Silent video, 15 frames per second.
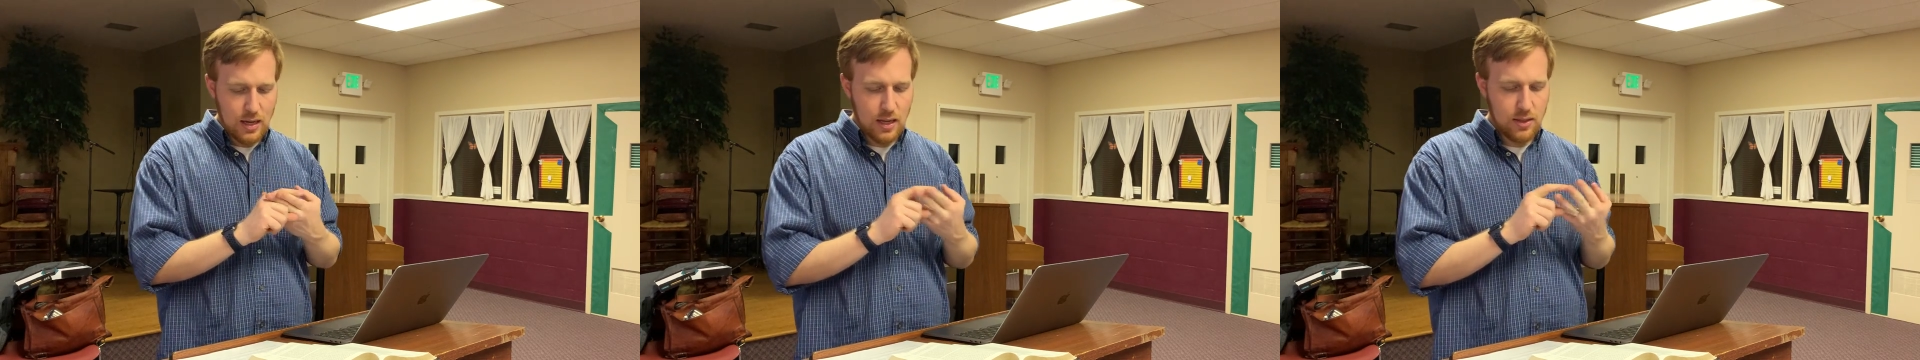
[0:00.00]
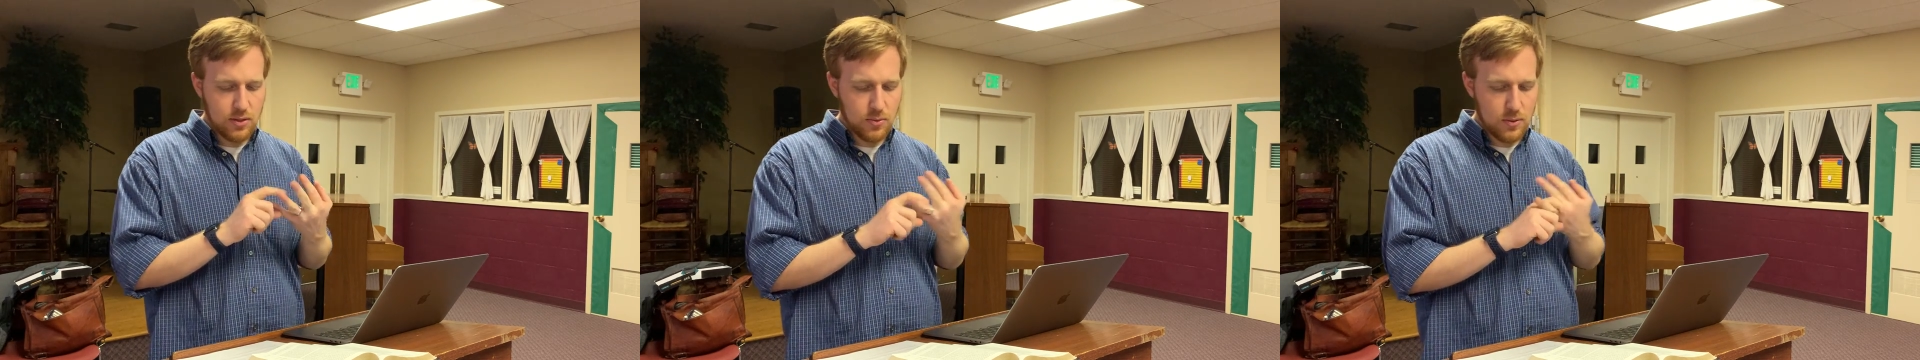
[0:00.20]

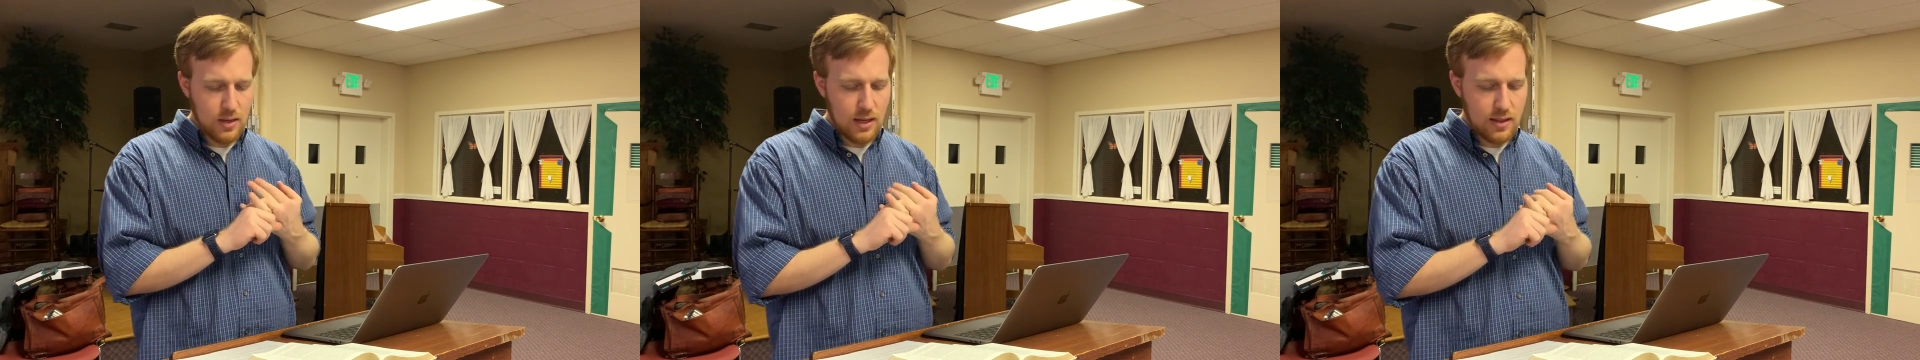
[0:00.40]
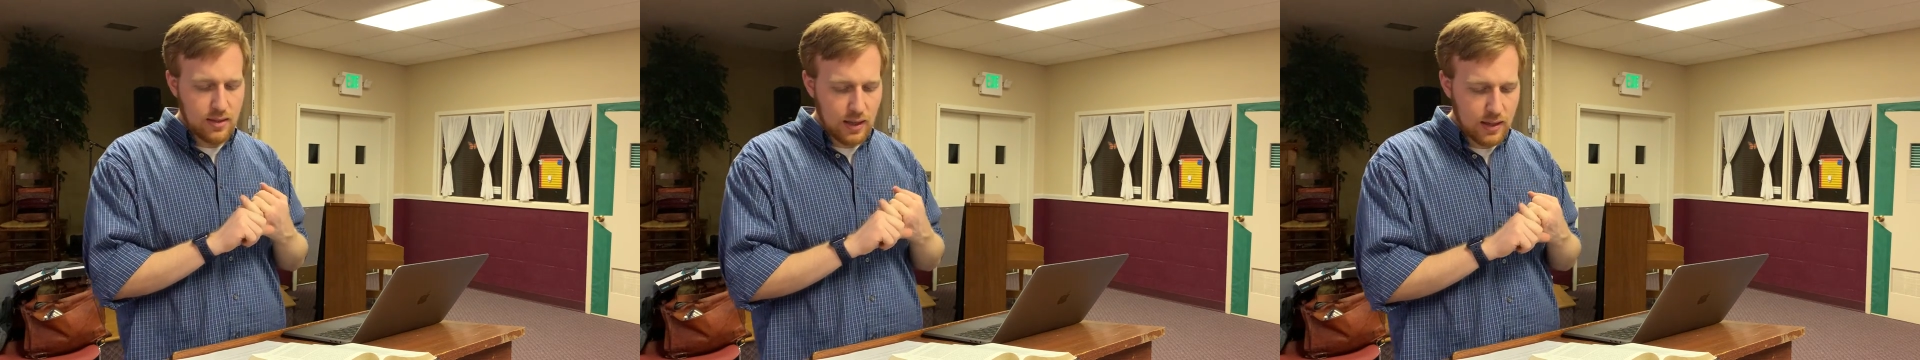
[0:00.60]
and
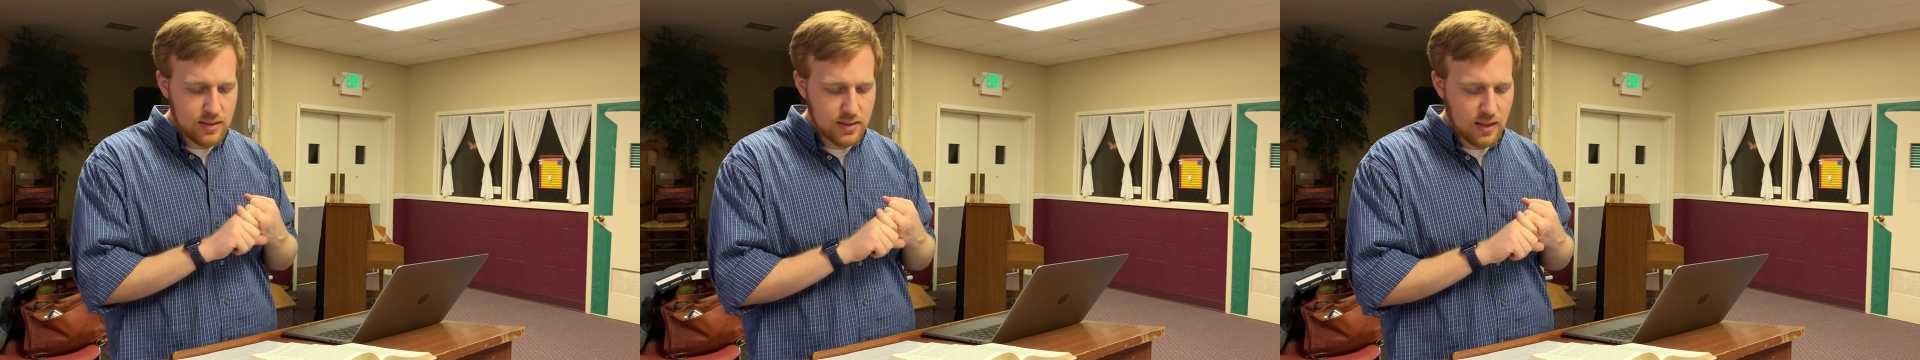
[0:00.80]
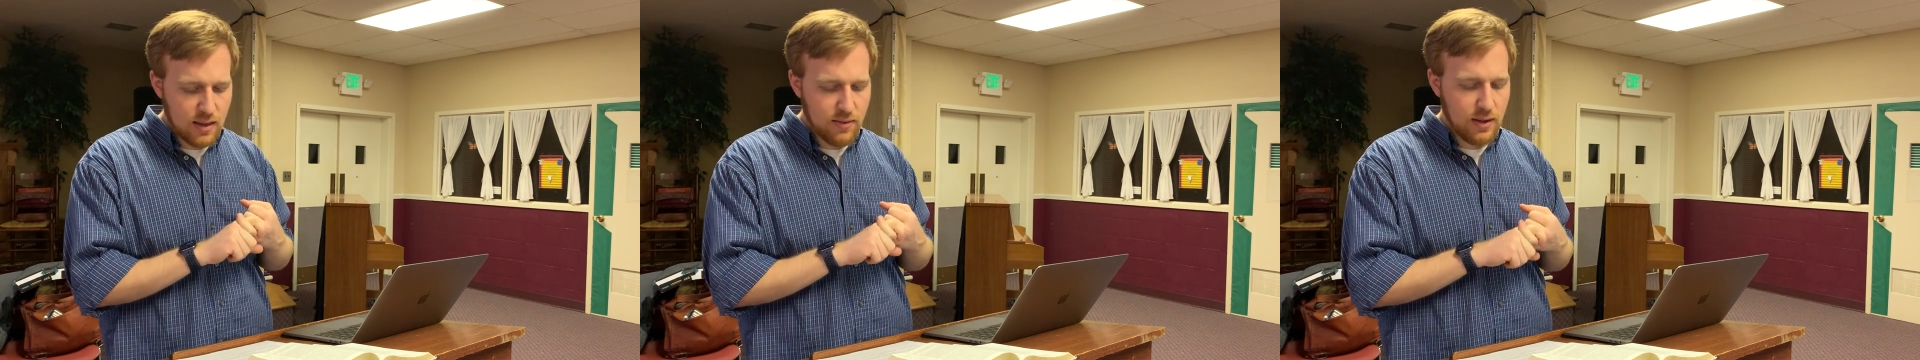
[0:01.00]
three,
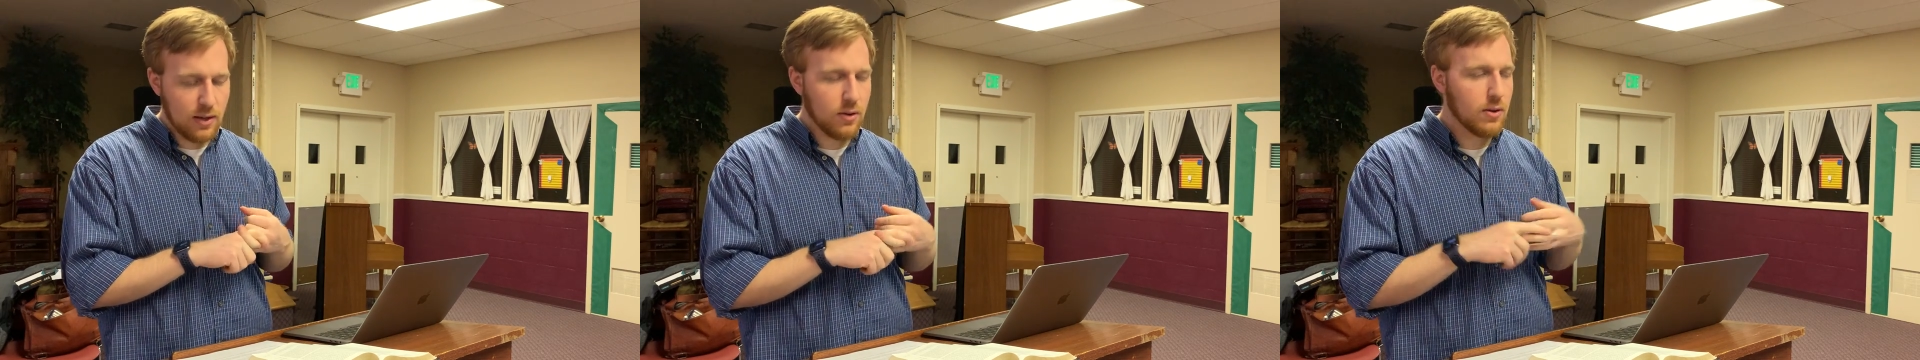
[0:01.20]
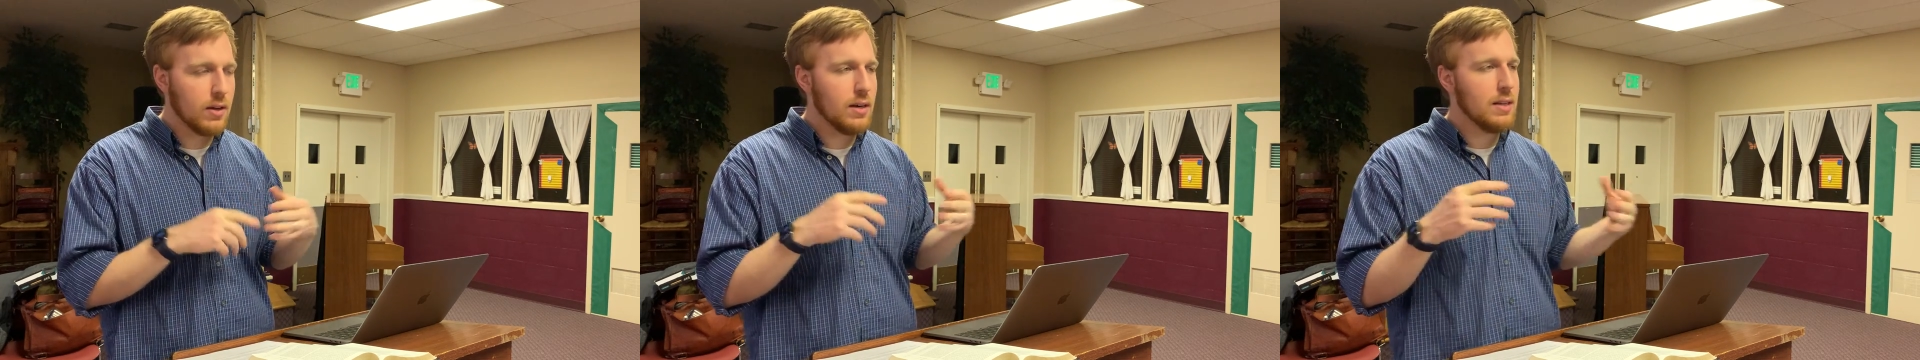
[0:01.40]

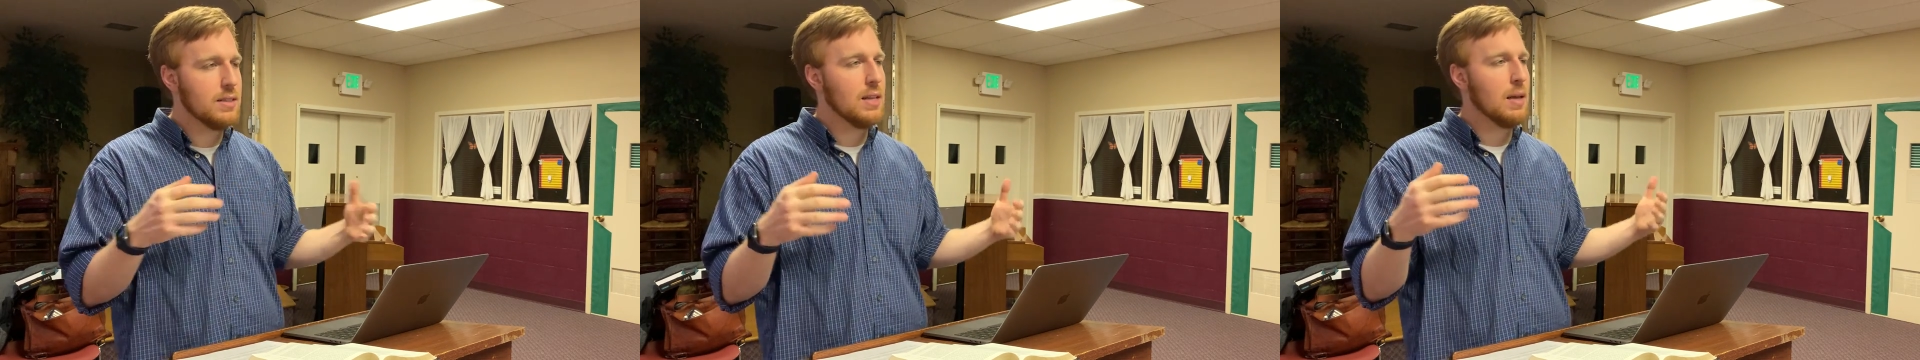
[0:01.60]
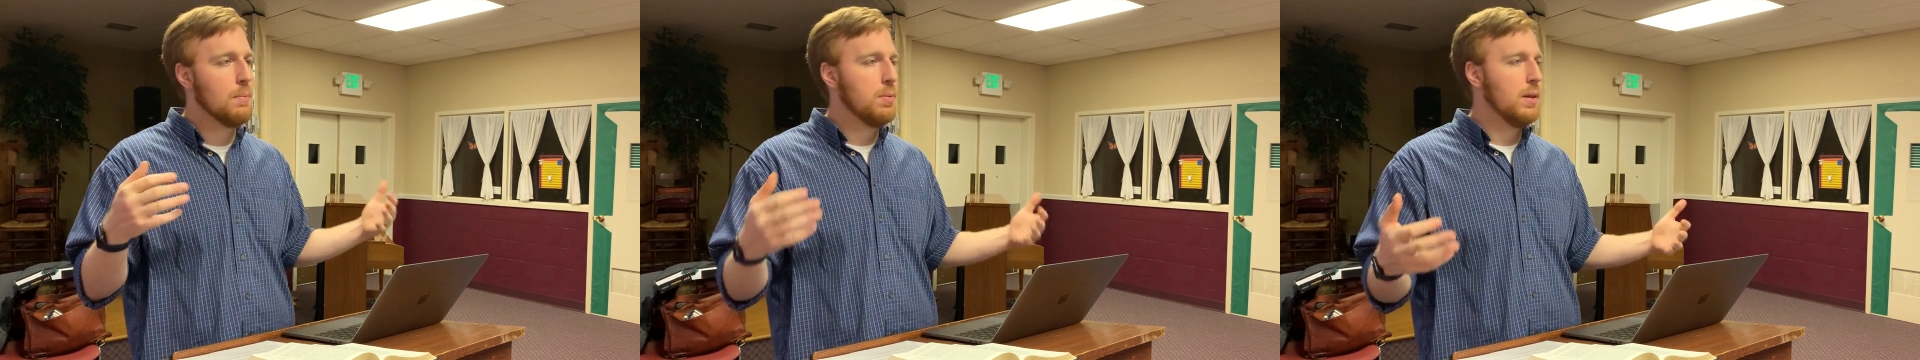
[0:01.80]
thanksgiving, are going to
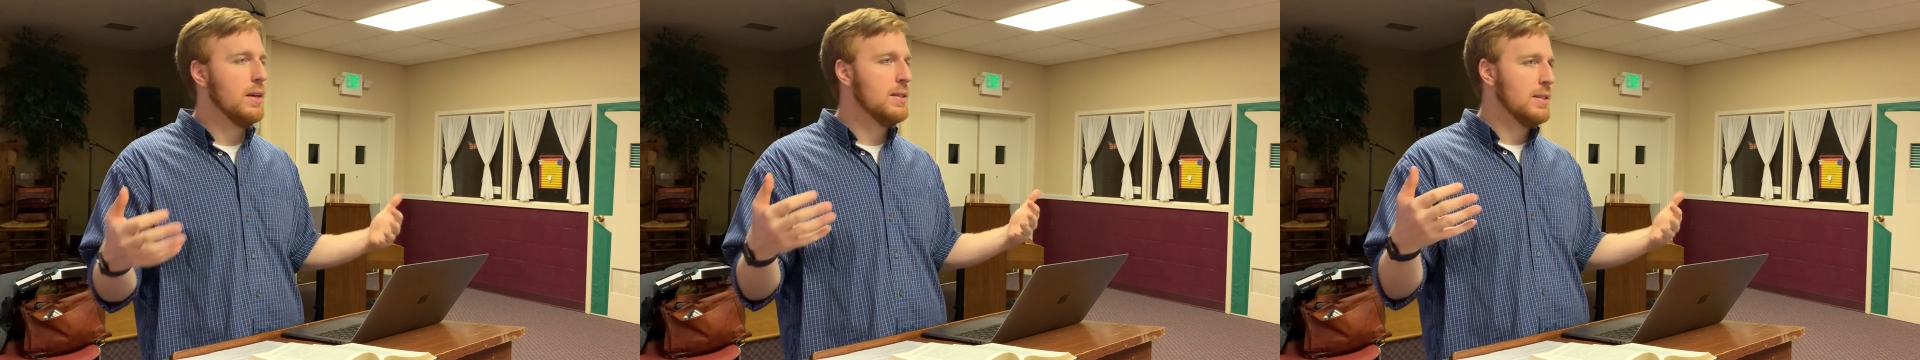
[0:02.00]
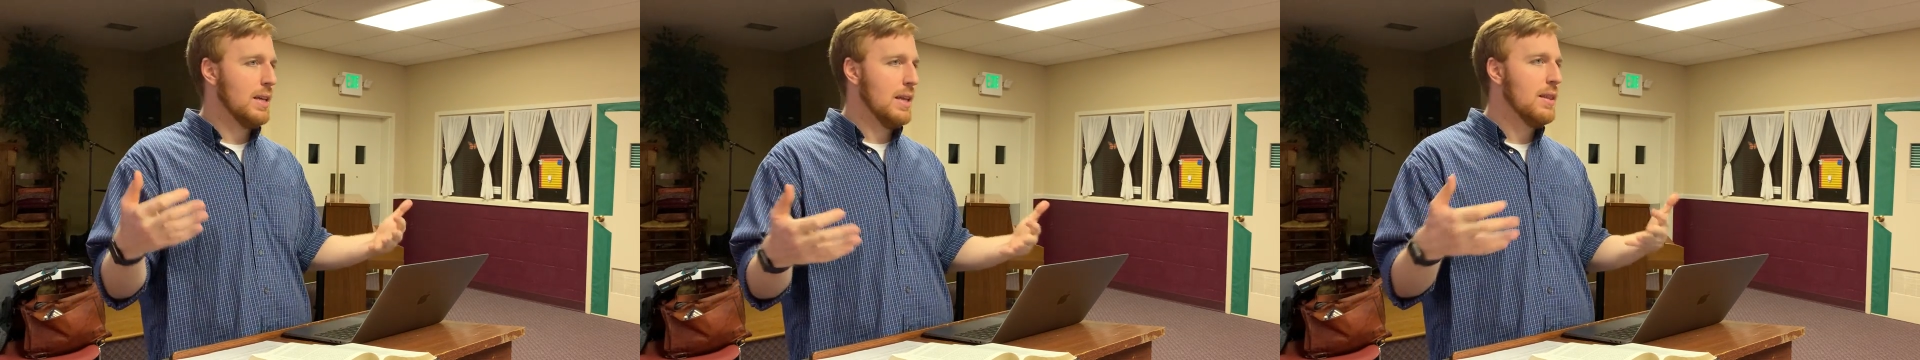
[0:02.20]
take
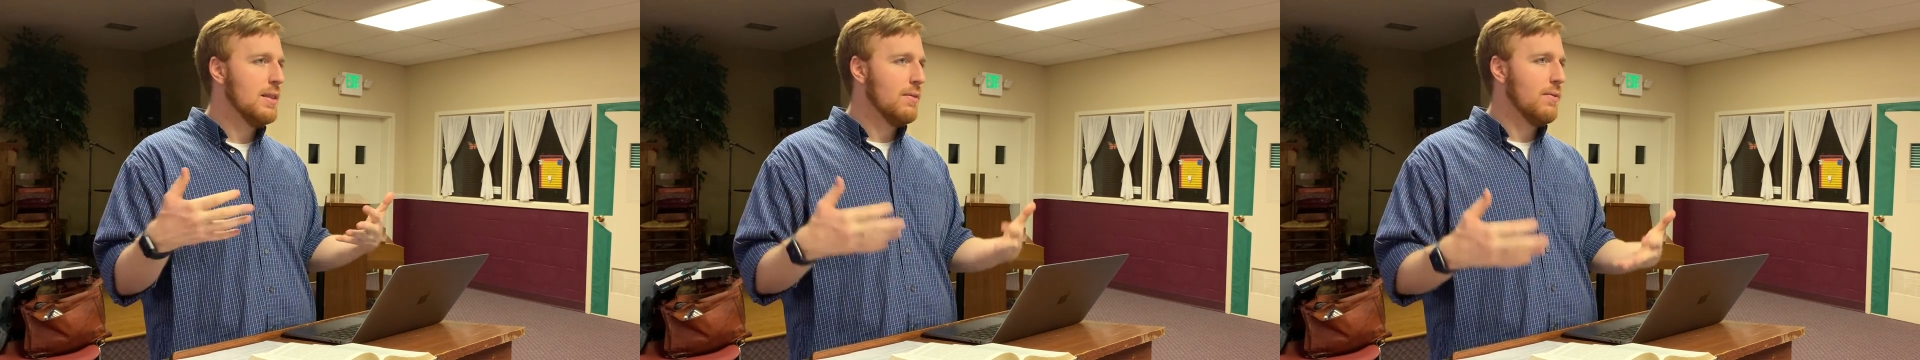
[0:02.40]
place in